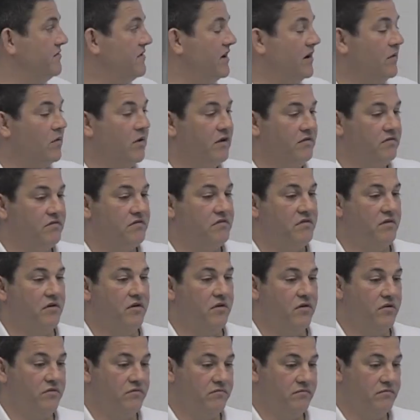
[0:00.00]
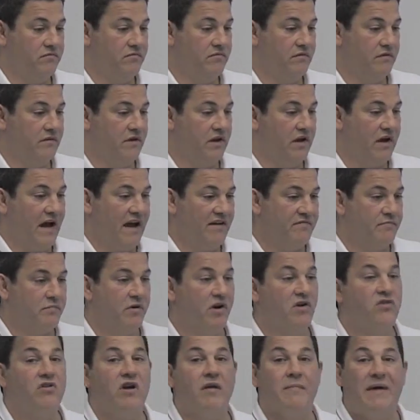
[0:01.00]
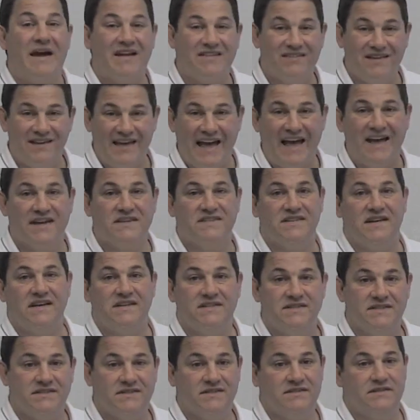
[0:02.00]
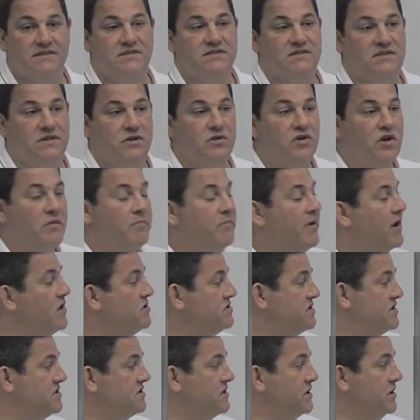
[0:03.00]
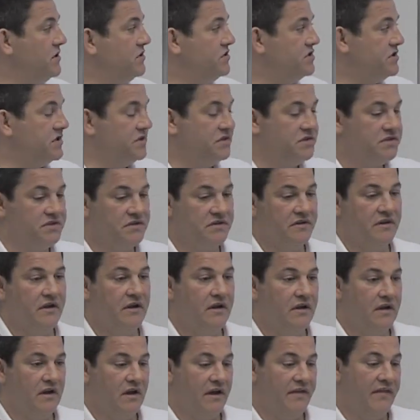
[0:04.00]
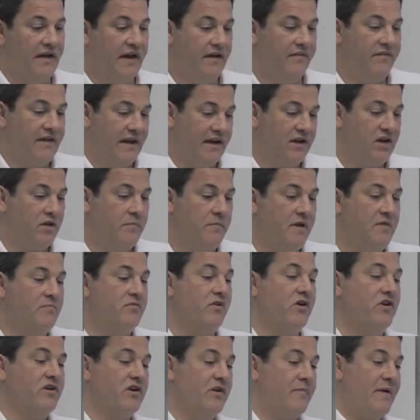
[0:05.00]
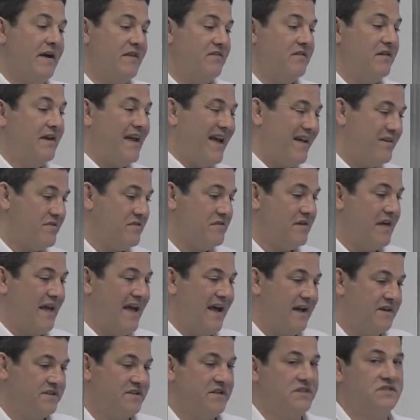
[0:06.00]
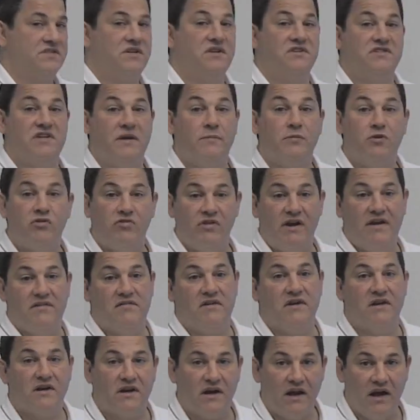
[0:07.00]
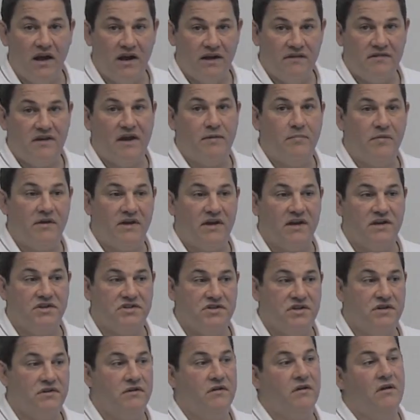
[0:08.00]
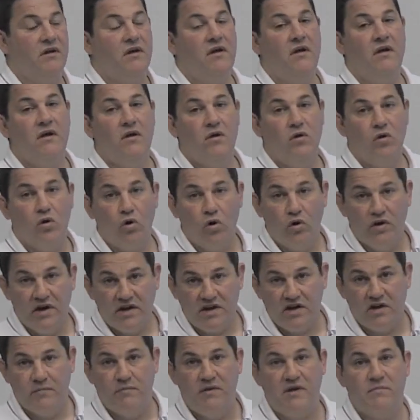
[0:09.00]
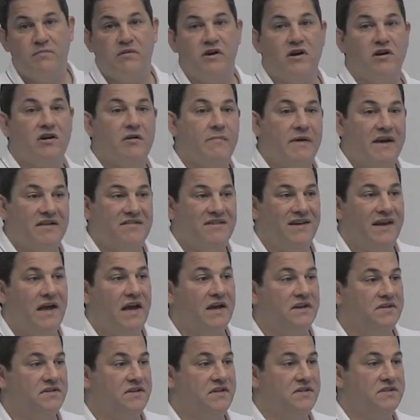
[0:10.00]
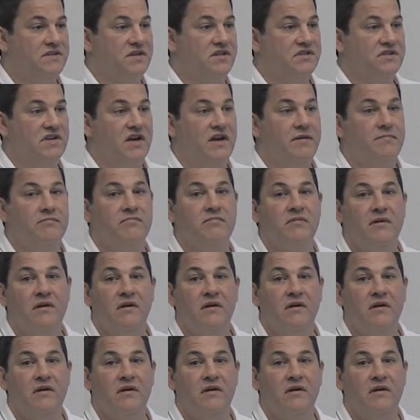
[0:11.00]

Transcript: I want to have programmatic access to Composer solutions. And that could be programmatic access because I'm creating a client application, or it could be programmatic access because I'm